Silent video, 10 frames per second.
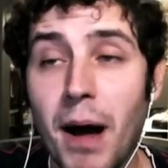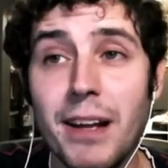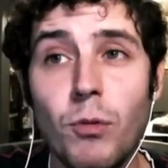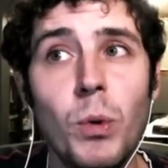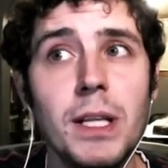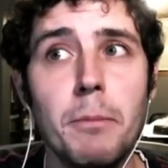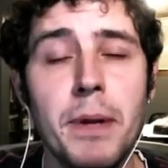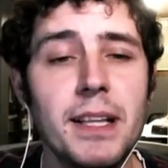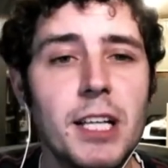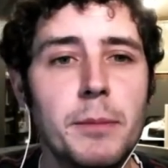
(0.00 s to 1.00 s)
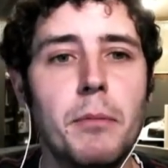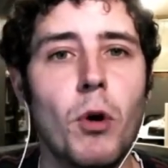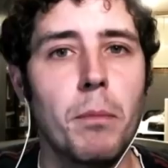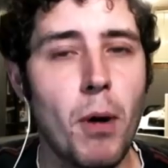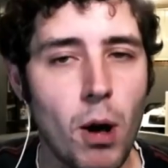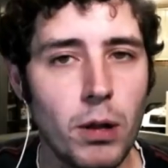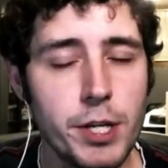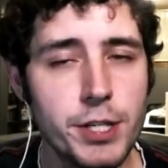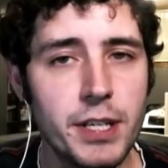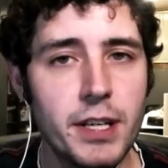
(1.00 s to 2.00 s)
But will it be a little bit more
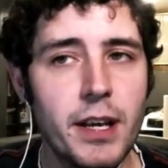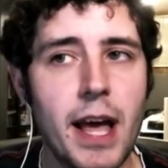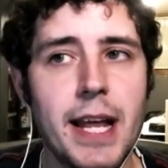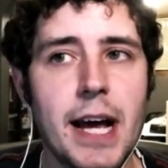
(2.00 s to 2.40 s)
polished